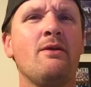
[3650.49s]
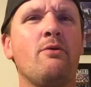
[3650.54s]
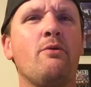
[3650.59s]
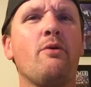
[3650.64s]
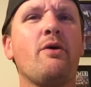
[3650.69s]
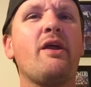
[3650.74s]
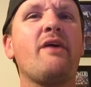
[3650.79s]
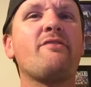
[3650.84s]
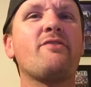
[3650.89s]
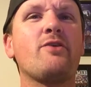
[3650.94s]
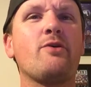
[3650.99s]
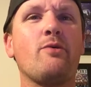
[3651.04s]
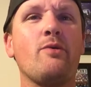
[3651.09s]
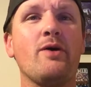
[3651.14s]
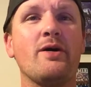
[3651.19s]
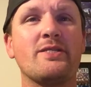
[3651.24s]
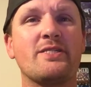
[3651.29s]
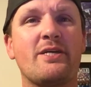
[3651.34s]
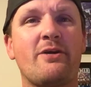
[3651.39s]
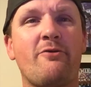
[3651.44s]
Whatever it
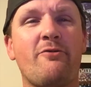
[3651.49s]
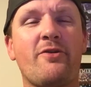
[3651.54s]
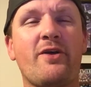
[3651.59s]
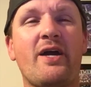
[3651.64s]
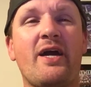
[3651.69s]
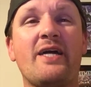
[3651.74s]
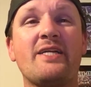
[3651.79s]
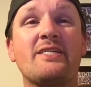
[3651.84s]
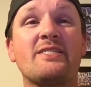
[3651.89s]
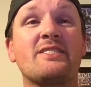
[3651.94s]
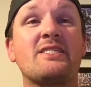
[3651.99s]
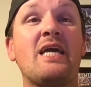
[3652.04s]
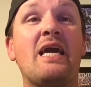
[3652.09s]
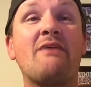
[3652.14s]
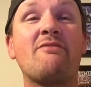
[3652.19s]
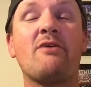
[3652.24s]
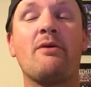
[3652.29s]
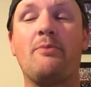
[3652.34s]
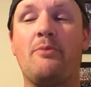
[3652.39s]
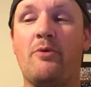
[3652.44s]
was, I heard the guy just
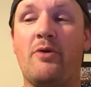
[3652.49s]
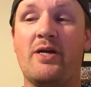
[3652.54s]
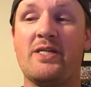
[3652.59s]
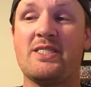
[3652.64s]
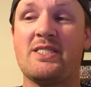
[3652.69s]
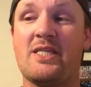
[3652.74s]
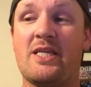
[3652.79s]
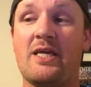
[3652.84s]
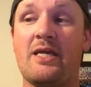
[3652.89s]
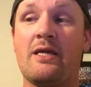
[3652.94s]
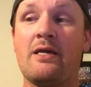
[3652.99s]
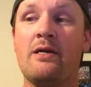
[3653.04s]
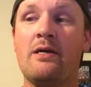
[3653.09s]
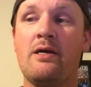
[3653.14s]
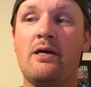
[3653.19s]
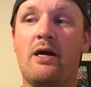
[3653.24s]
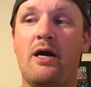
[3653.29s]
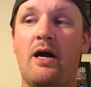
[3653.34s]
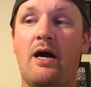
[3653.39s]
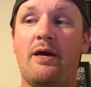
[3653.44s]
gave up wrestling.
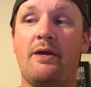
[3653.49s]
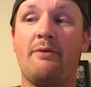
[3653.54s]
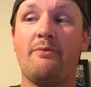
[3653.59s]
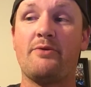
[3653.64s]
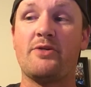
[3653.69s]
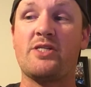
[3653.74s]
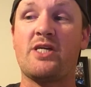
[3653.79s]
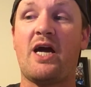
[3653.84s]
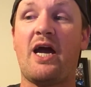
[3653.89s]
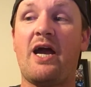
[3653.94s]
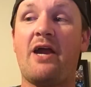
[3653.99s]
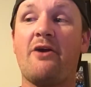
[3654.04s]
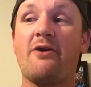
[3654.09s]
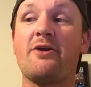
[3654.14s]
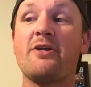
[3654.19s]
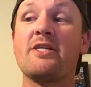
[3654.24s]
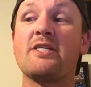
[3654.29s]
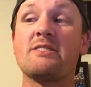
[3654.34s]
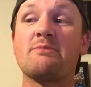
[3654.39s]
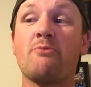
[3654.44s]
Uh, he
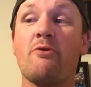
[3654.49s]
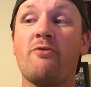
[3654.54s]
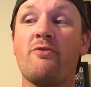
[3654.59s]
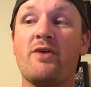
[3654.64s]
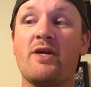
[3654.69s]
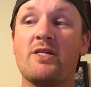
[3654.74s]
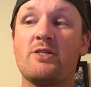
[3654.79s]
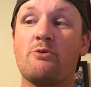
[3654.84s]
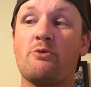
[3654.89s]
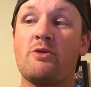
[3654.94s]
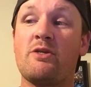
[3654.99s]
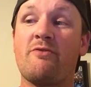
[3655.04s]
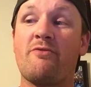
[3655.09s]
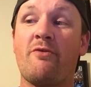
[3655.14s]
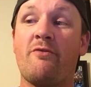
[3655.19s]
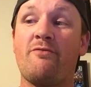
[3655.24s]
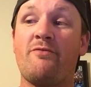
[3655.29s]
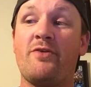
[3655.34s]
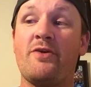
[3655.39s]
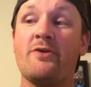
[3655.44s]
retired and he's moving into a
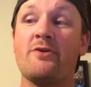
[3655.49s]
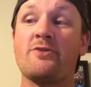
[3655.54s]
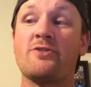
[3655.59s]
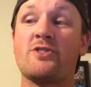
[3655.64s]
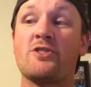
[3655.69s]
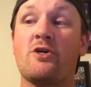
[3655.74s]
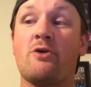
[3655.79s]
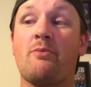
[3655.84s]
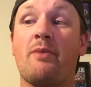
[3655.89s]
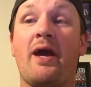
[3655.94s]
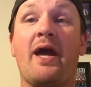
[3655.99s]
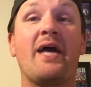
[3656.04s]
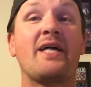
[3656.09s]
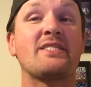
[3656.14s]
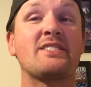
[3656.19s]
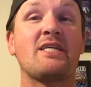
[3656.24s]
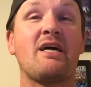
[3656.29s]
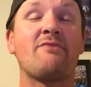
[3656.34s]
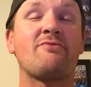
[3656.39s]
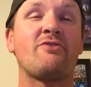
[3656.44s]
different field. So my
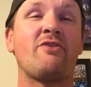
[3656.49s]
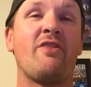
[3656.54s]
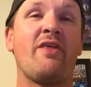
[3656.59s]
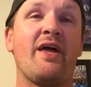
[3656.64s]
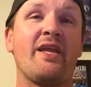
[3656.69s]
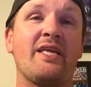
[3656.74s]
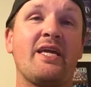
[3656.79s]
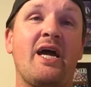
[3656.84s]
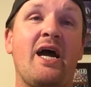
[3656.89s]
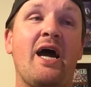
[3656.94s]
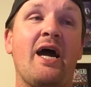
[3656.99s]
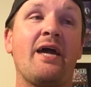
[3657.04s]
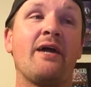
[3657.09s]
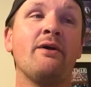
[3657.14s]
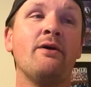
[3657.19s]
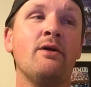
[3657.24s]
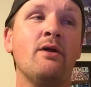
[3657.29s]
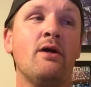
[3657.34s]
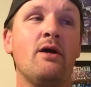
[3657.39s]
hats off to that guy.